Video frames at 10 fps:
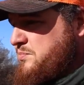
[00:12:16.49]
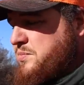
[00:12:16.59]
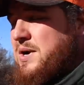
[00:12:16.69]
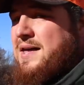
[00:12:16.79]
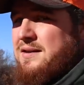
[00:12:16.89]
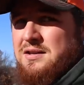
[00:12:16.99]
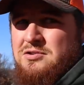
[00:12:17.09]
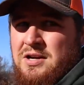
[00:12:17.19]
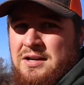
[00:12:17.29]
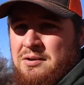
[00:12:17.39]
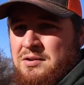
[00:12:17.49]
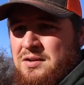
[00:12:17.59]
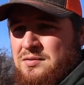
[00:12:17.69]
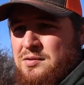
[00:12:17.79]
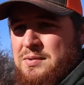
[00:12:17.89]
probably trying to get one of
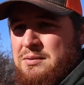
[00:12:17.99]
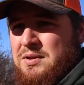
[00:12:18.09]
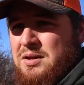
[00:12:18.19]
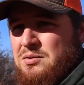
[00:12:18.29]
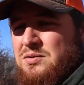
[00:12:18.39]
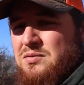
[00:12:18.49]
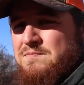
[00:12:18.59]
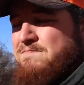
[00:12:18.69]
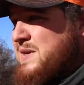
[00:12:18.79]
these little baby goats